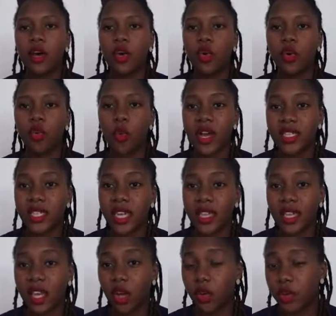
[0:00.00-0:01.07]
What are
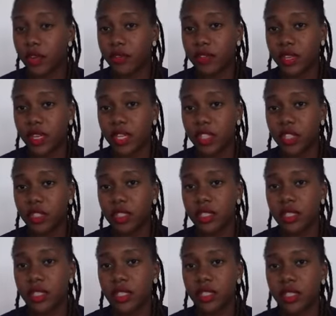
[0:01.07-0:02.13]
their
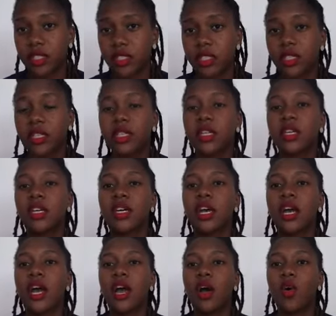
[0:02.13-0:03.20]
qualifications?
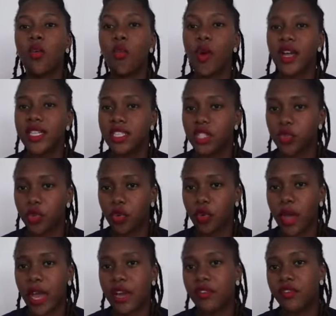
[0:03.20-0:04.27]
What is required for